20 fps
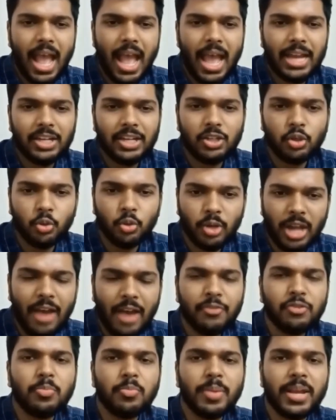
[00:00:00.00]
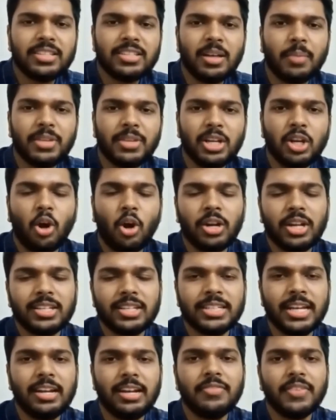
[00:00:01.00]
and you will have to pay something called
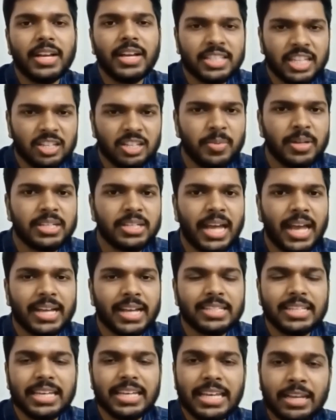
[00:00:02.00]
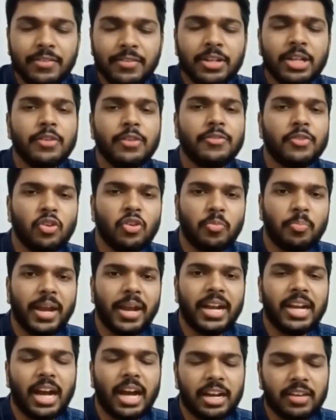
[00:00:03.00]
a self-assessment tax even if you have
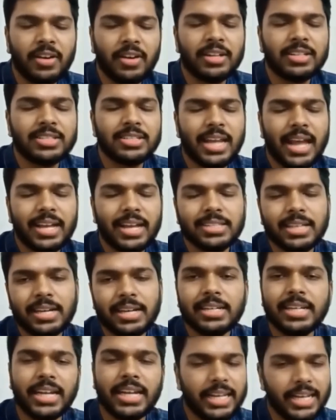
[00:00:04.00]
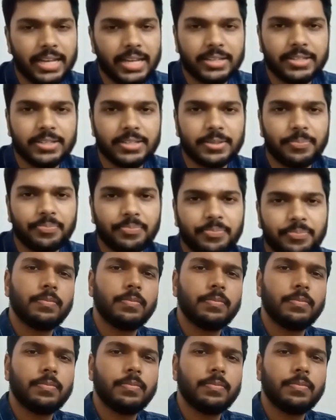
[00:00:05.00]
paid advance tax and TDS.